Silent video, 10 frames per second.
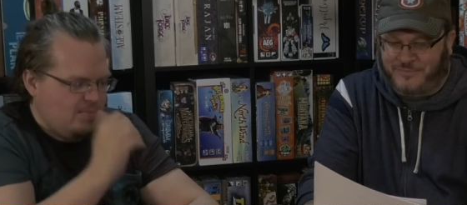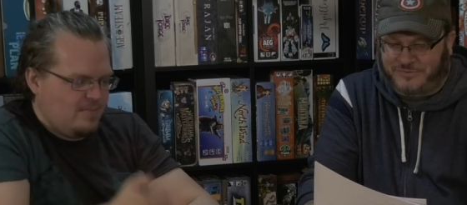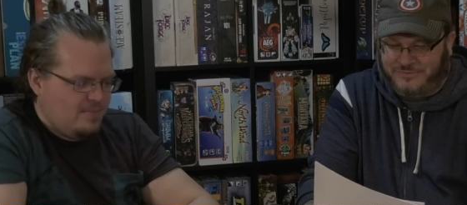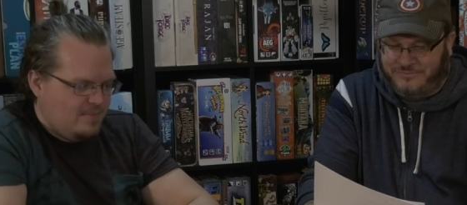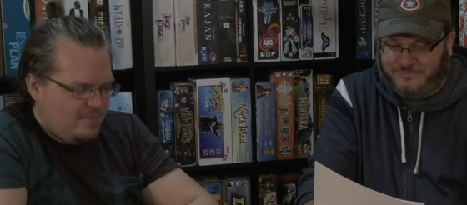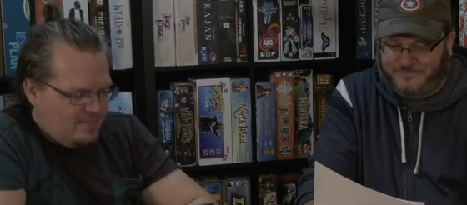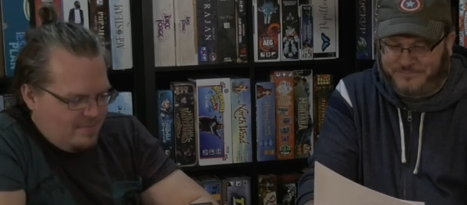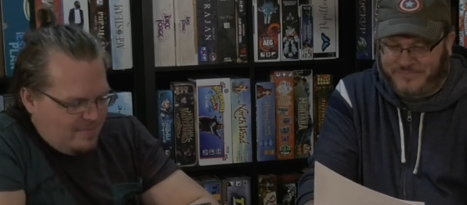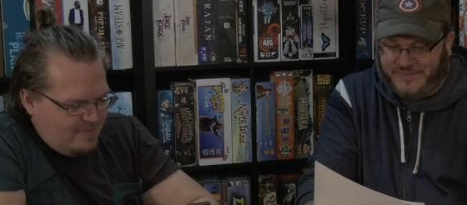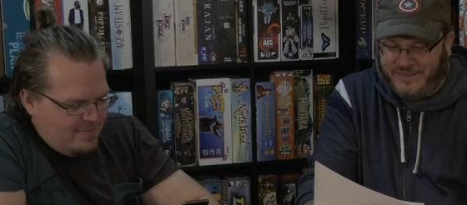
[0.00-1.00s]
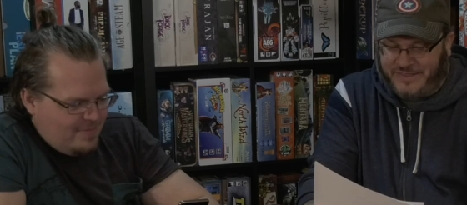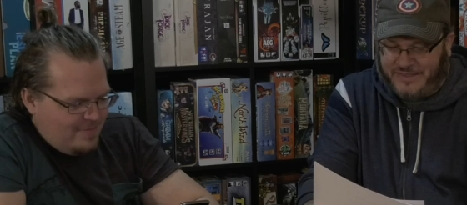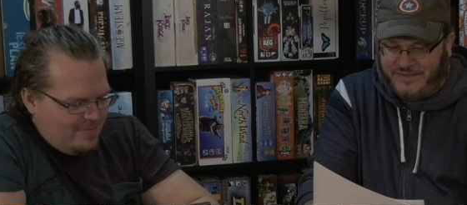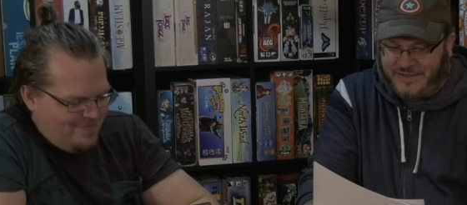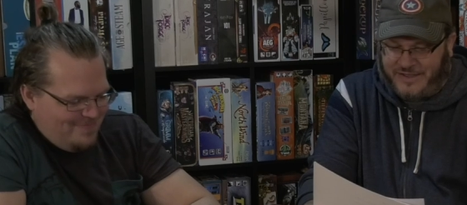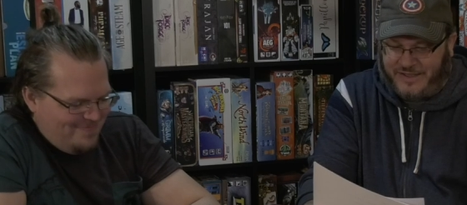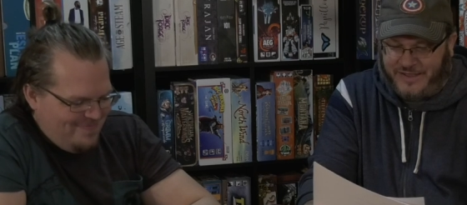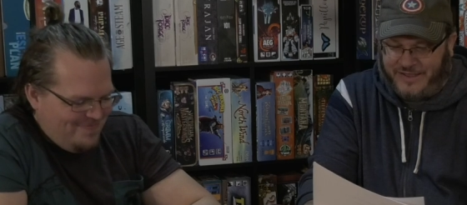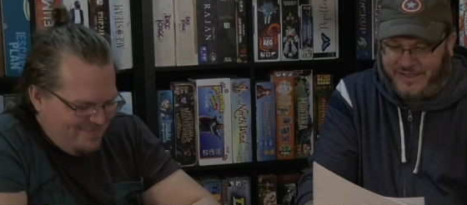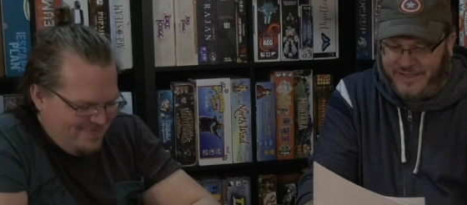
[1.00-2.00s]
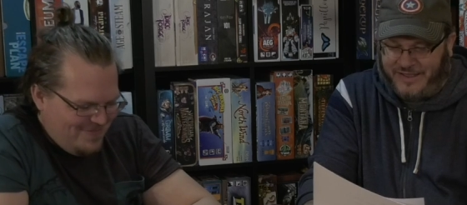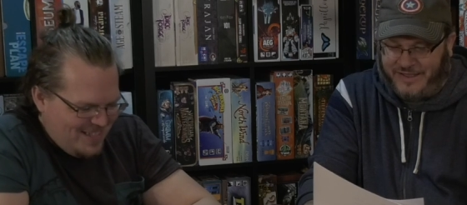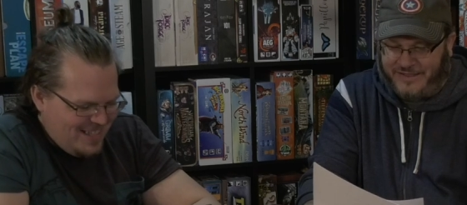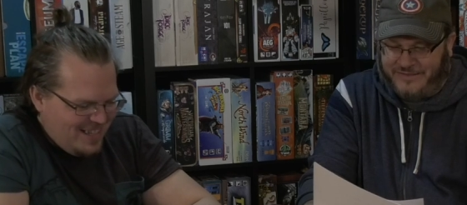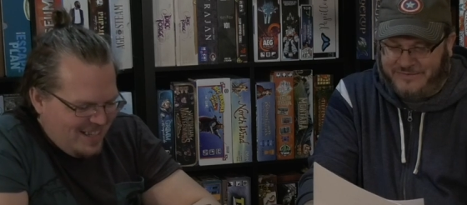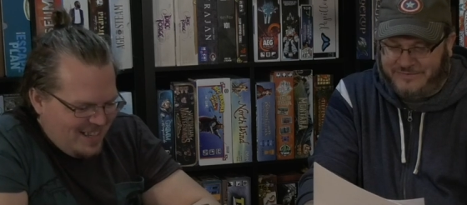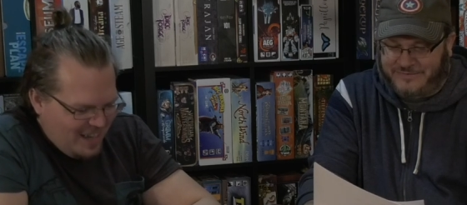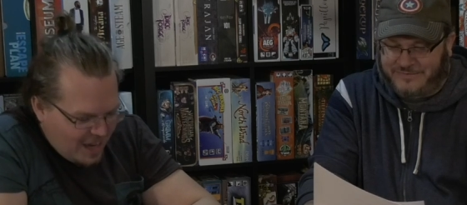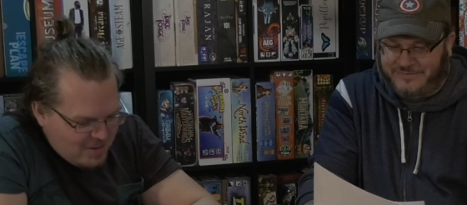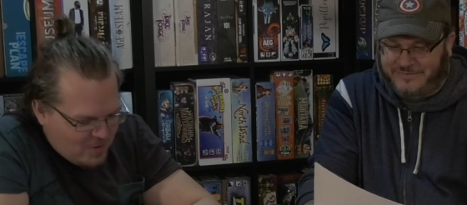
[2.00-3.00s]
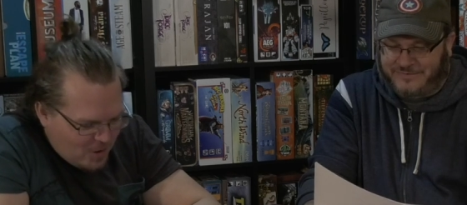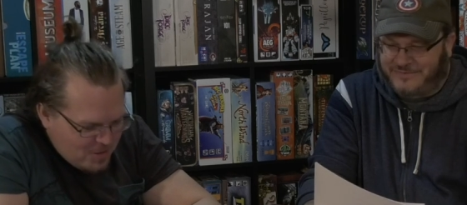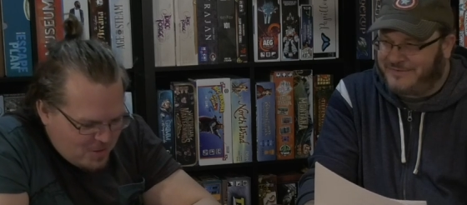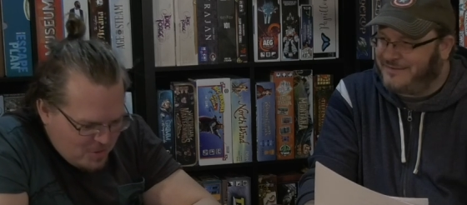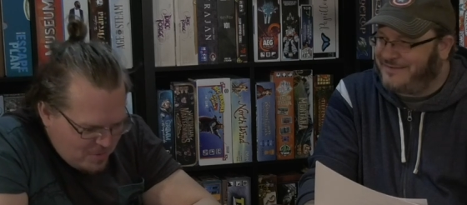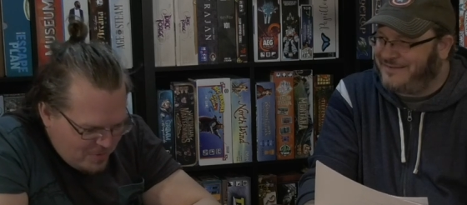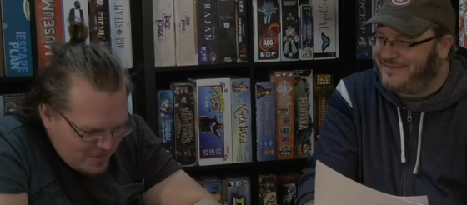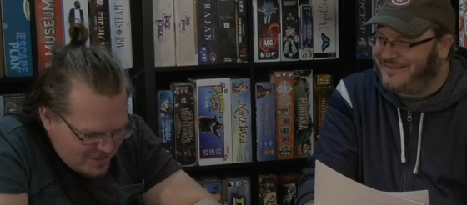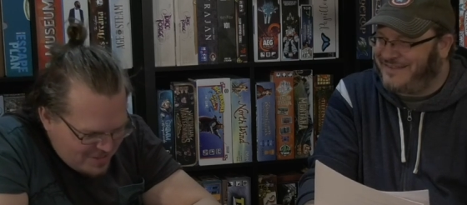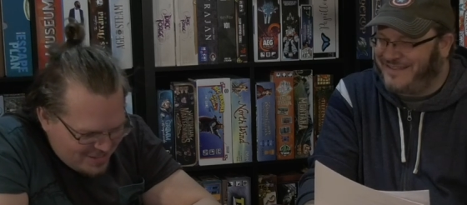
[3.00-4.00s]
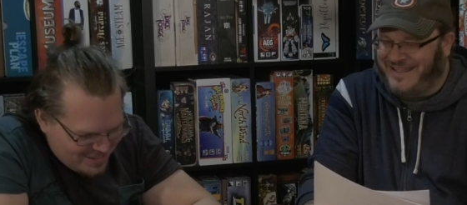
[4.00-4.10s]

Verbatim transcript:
Speaker 1: table. Uh, Out of all two of us.